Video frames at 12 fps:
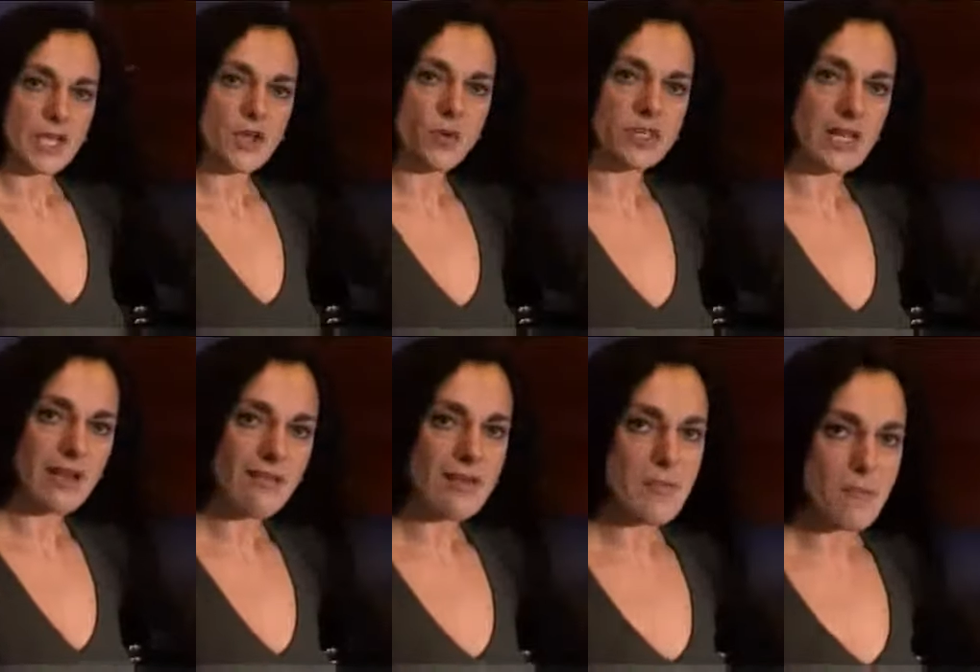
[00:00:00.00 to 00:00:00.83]
You want a
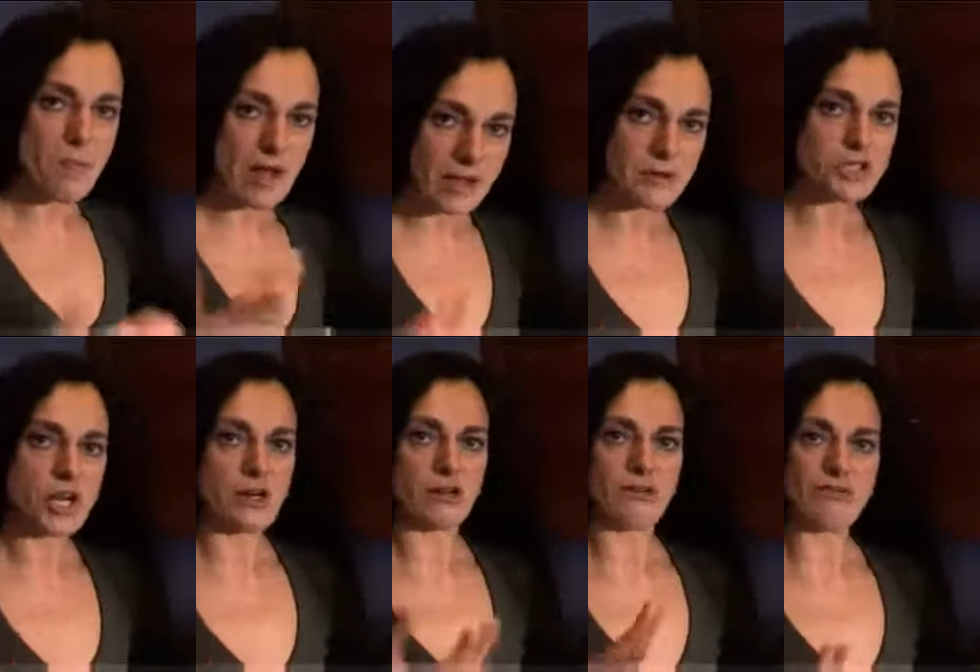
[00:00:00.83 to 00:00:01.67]
lovely, mellow,
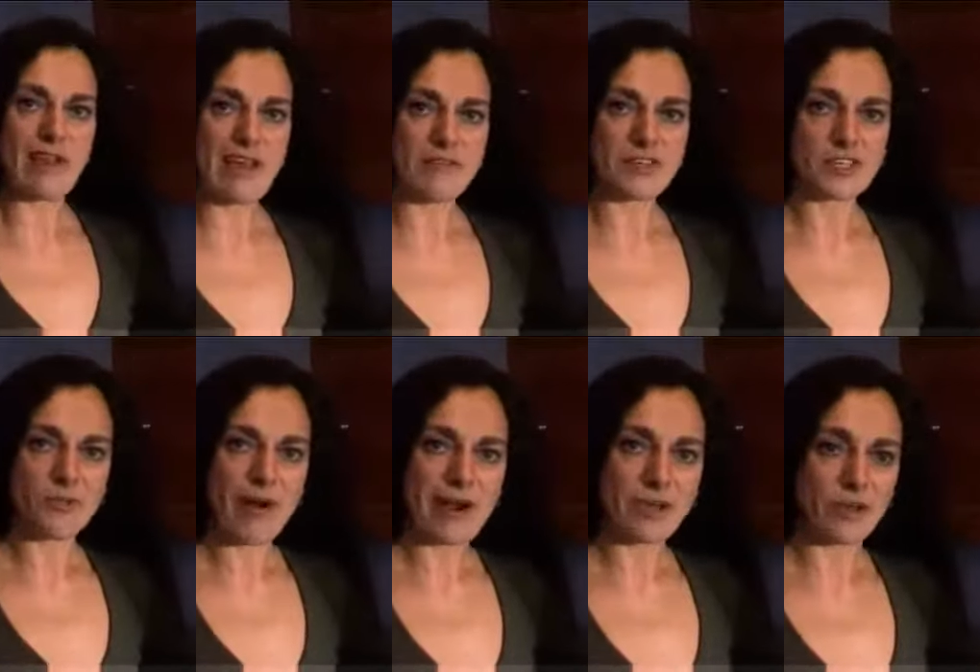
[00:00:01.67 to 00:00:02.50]
gentle flavour to the
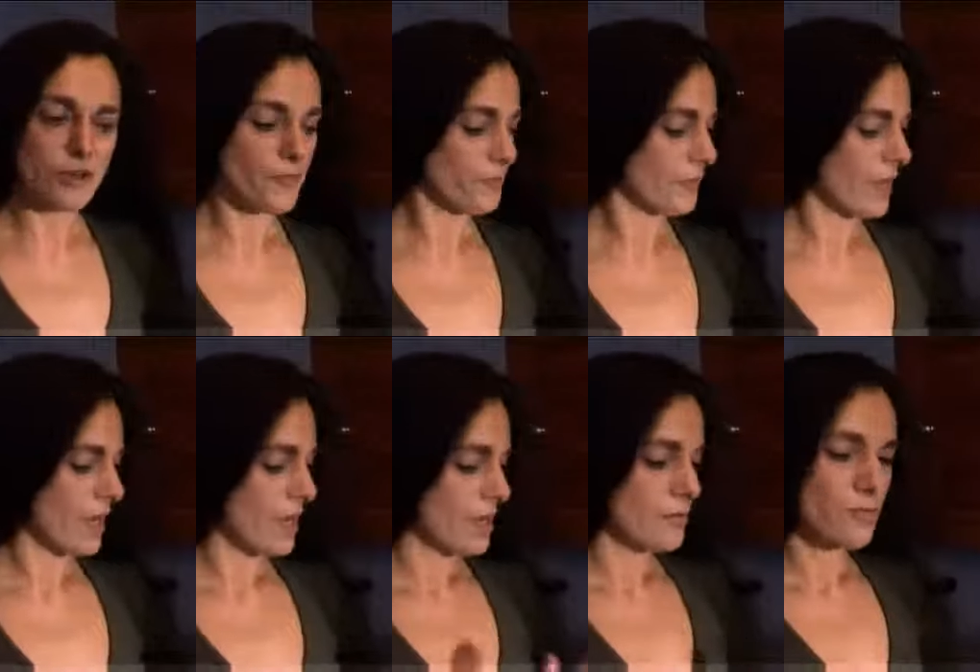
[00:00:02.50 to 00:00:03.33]
ragu.
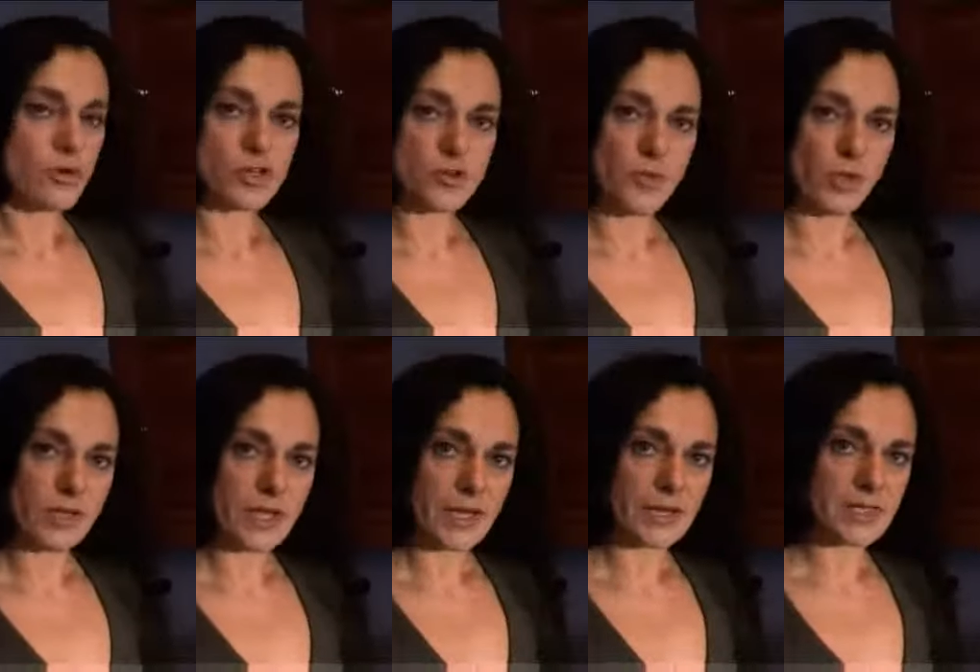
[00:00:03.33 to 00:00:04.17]
Put your
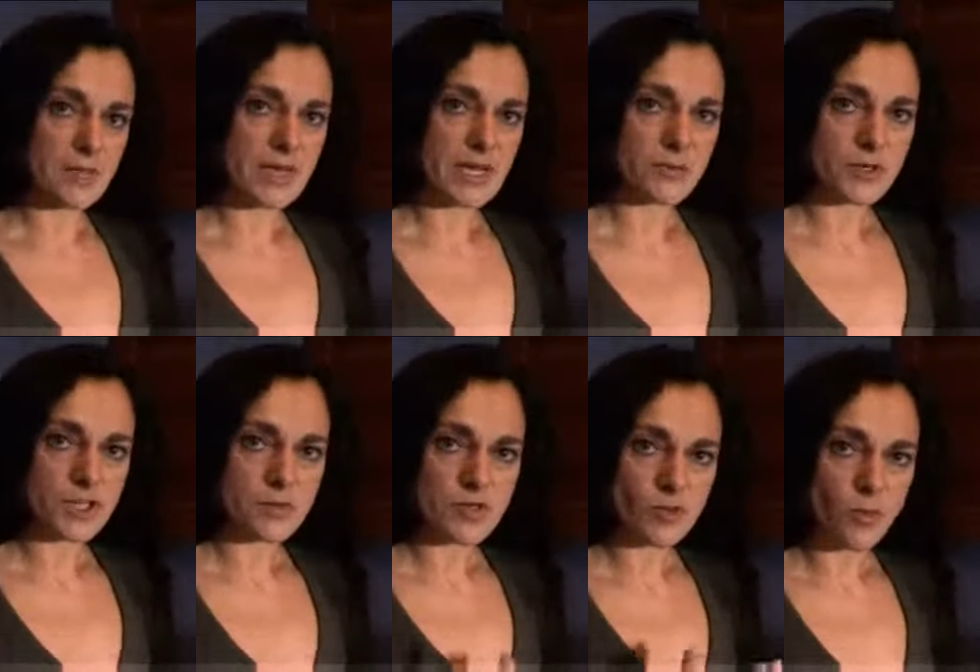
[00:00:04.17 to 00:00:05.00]
milk into the meat, which
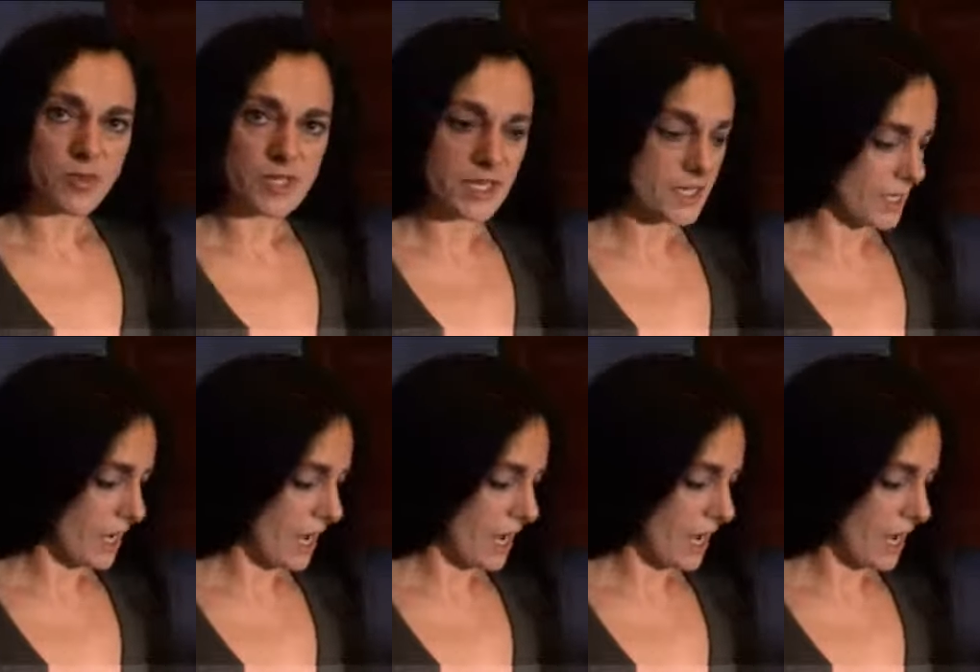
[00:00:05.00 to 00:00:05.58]
absorbs it,